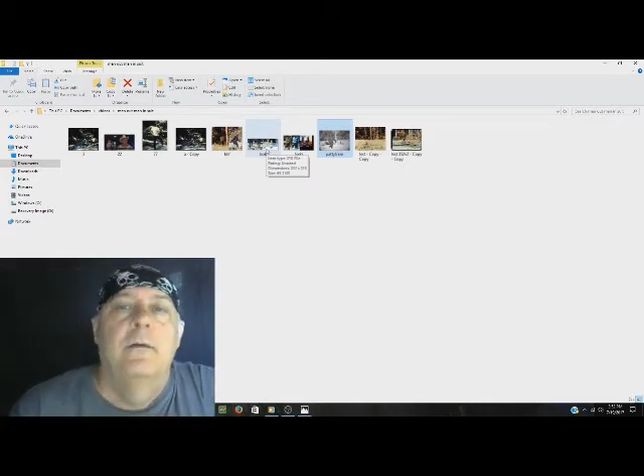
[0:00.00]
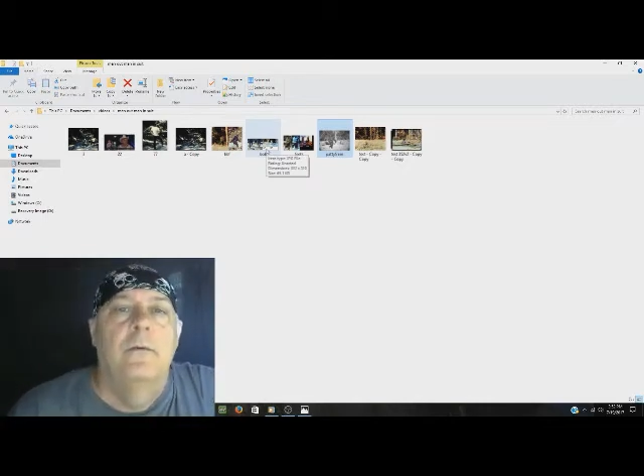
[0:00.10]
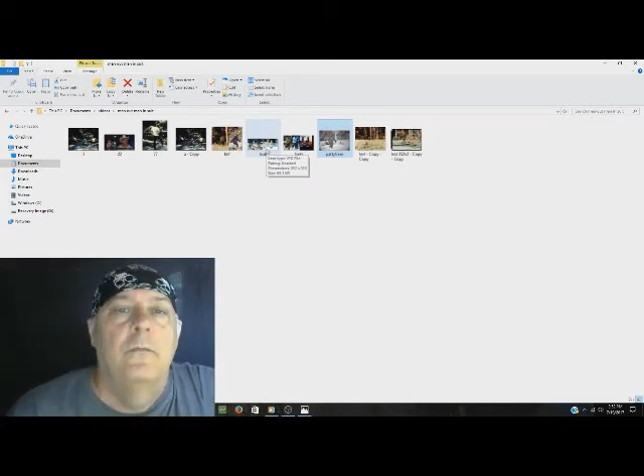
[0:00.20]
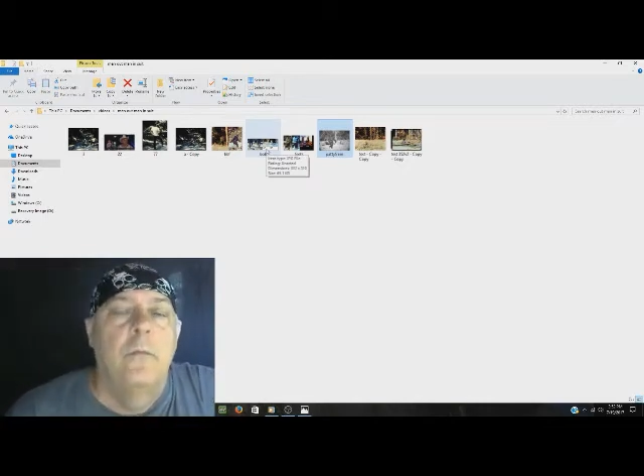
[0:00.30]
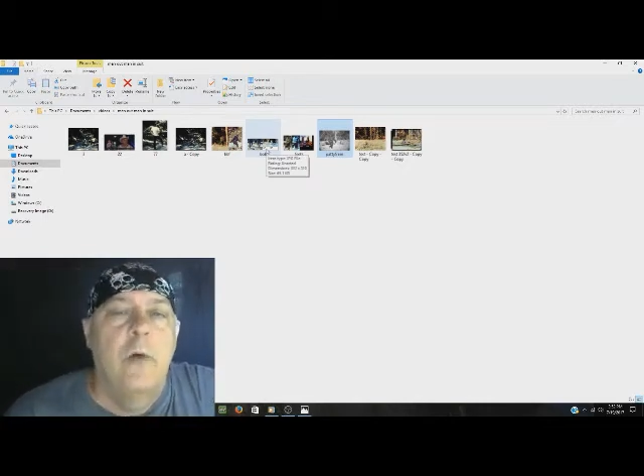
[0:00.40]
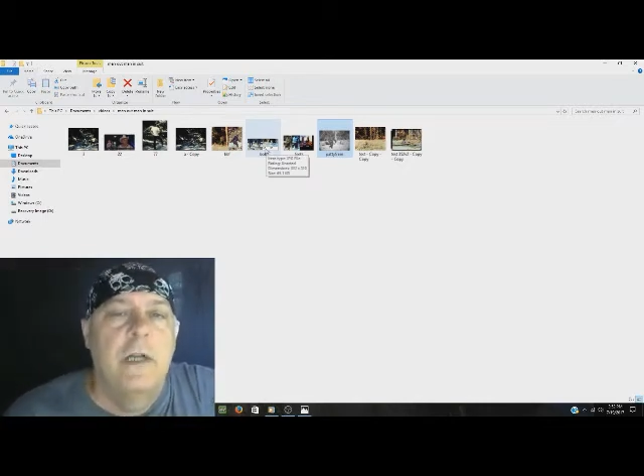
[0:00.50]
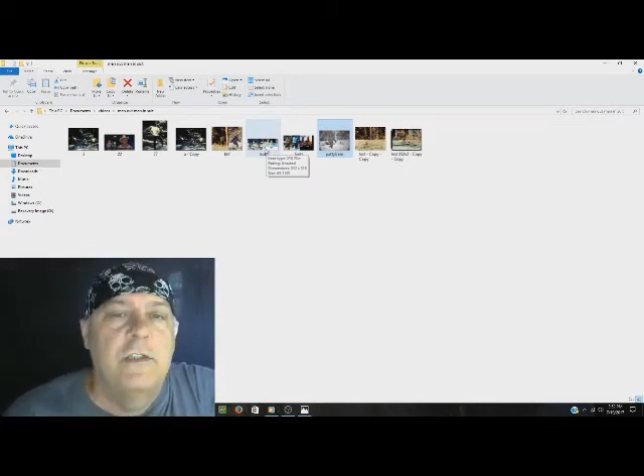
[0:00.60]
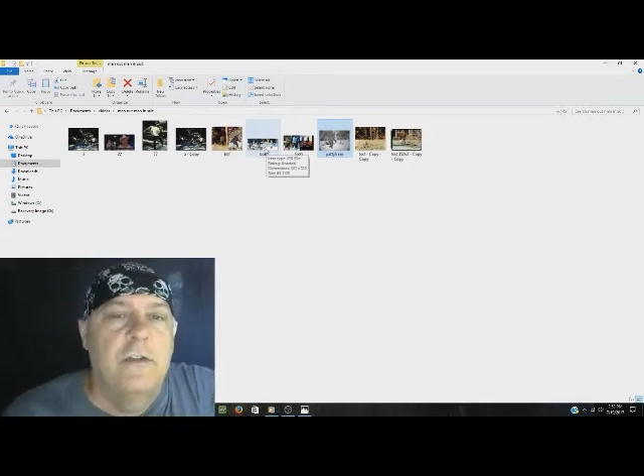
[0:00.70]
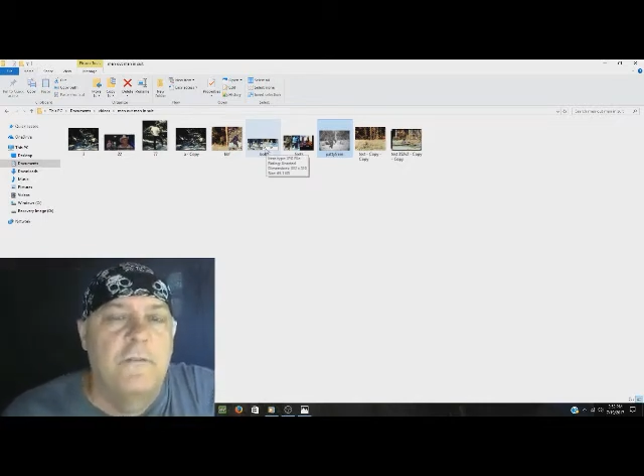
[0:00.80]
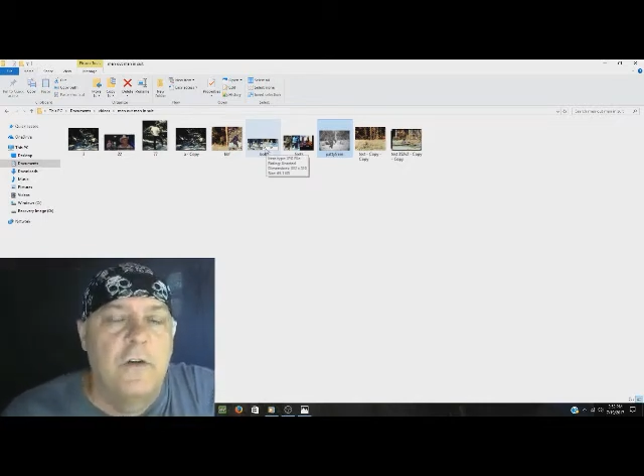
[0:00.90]
When we
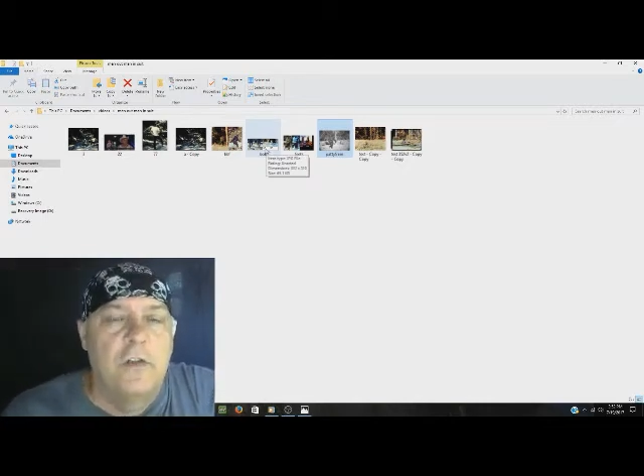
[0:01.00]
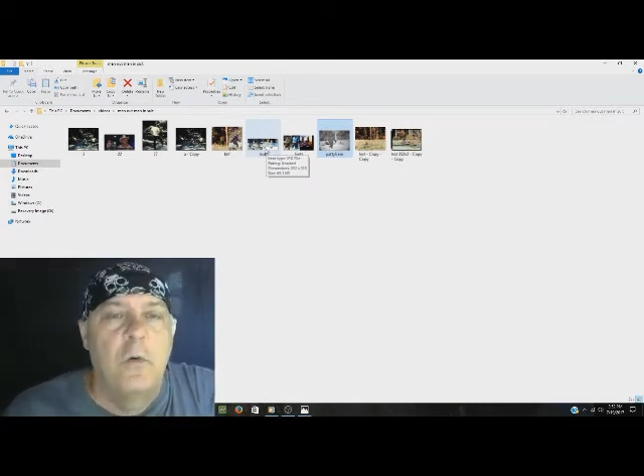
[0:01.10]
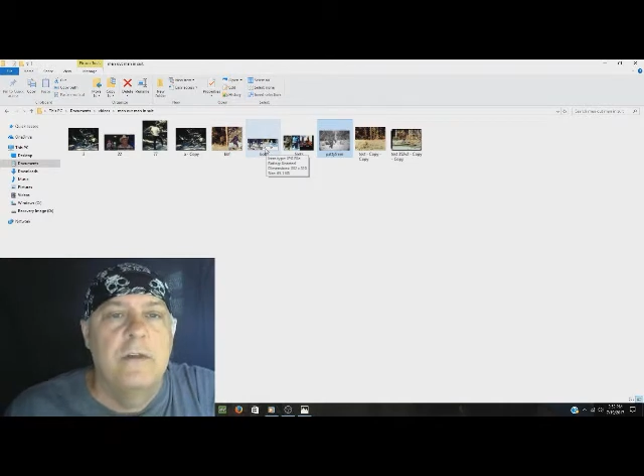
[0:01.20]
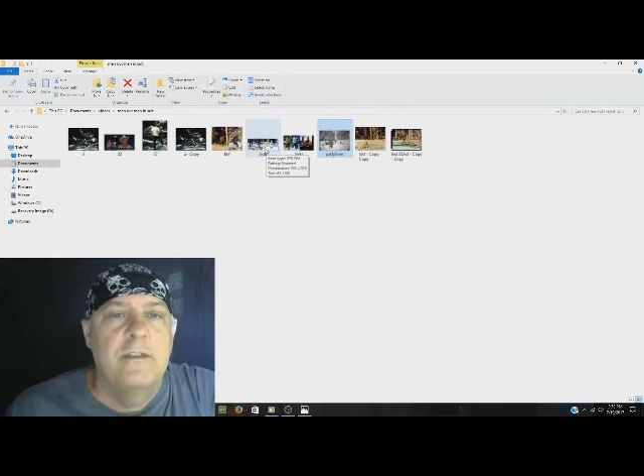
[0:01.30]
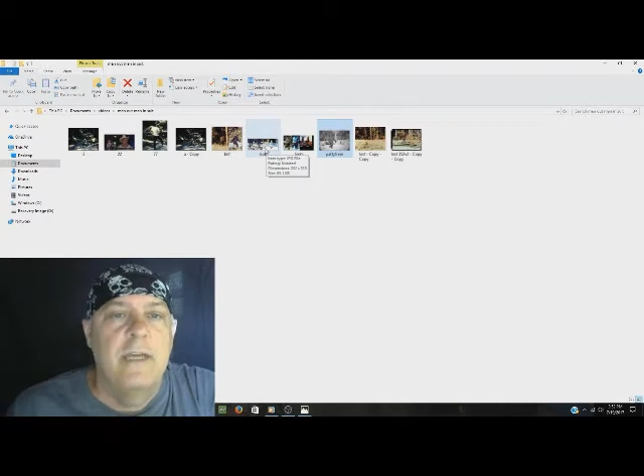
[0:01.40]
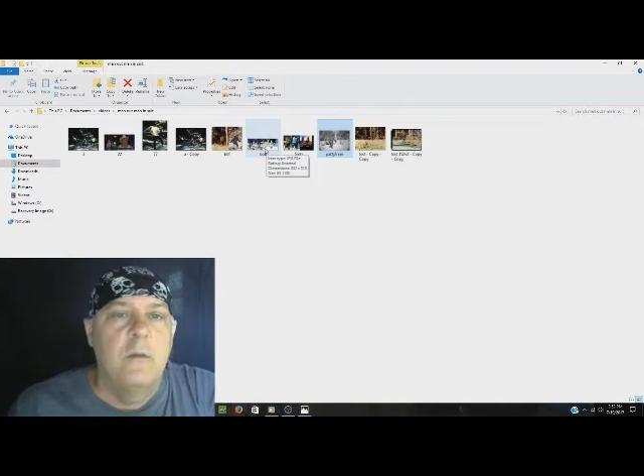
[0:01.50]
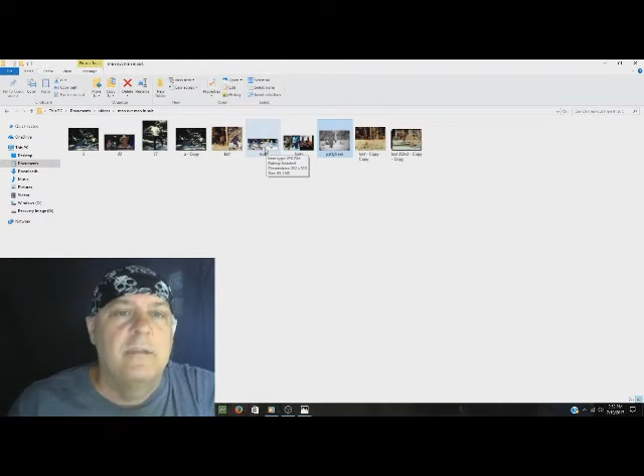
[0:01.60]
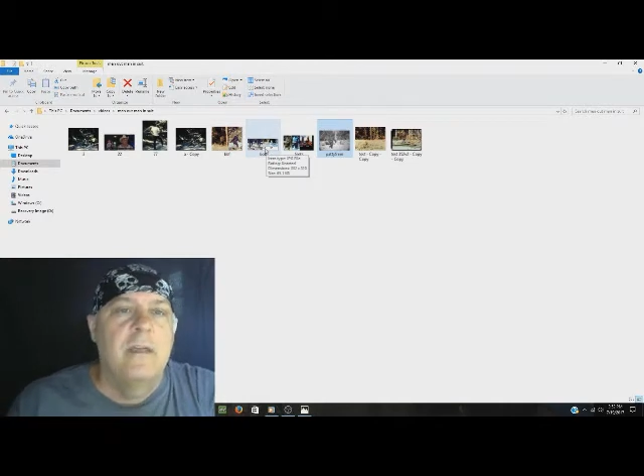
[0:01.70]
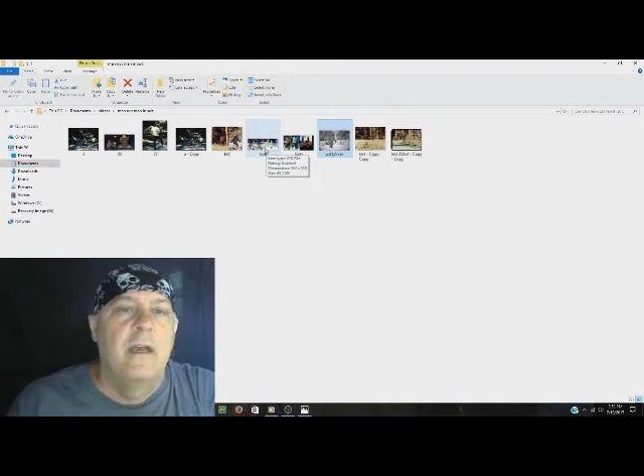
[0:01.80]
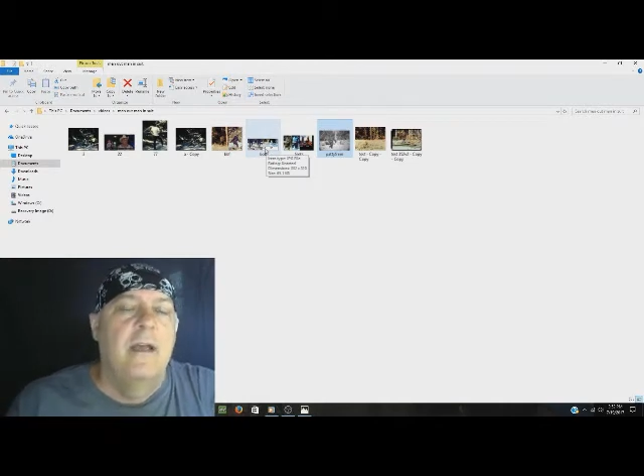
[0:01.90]
watched the first walk
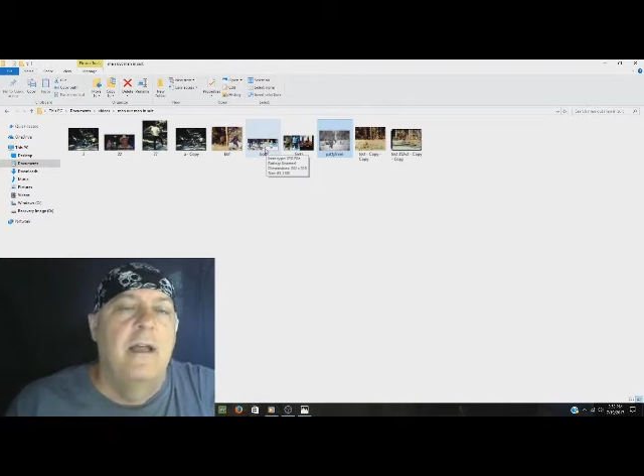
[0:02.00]
sequence,